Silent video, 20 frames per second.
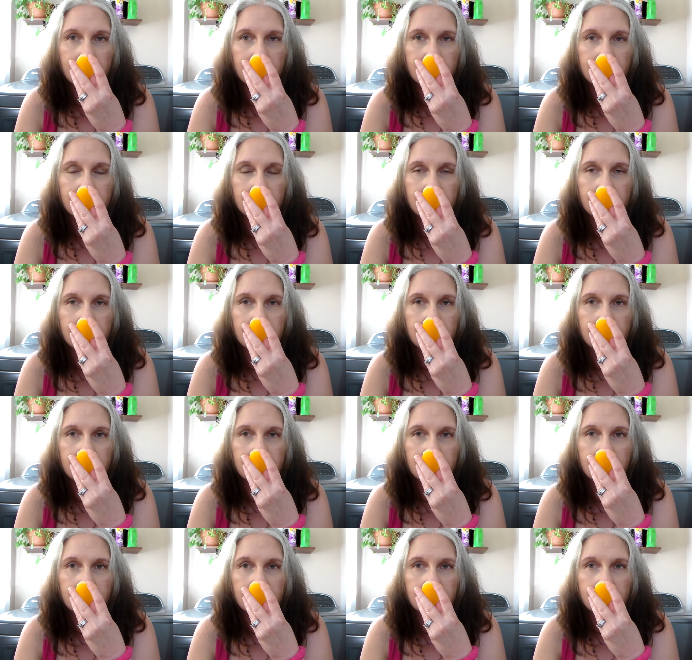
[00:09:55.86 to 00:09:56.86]

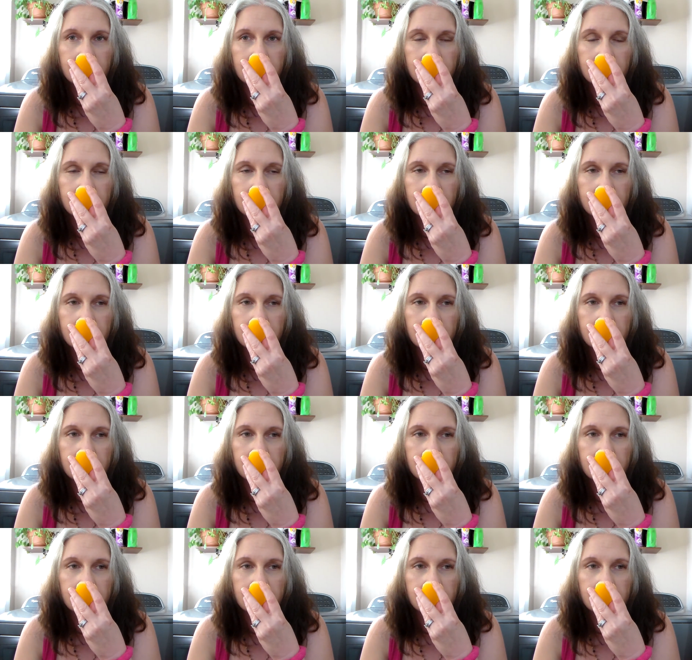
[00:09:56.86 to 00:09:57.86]

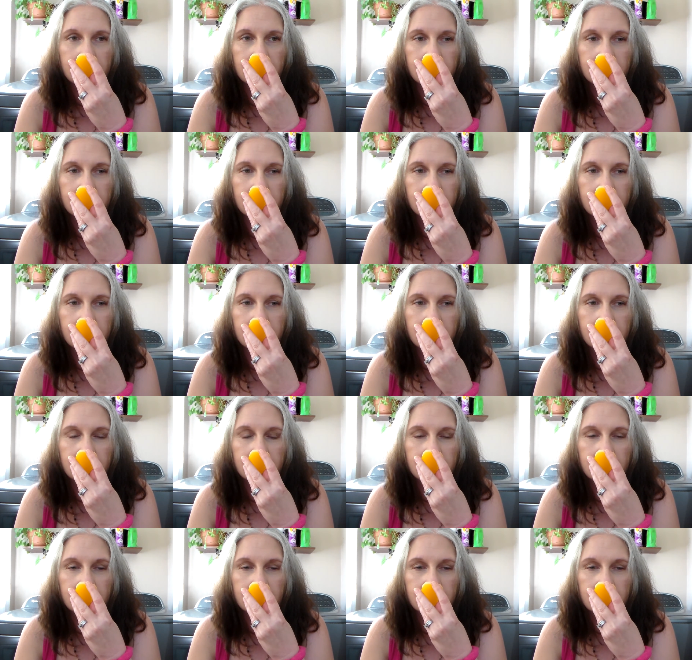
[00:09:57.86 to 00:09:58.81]
No one is speaking in this clip.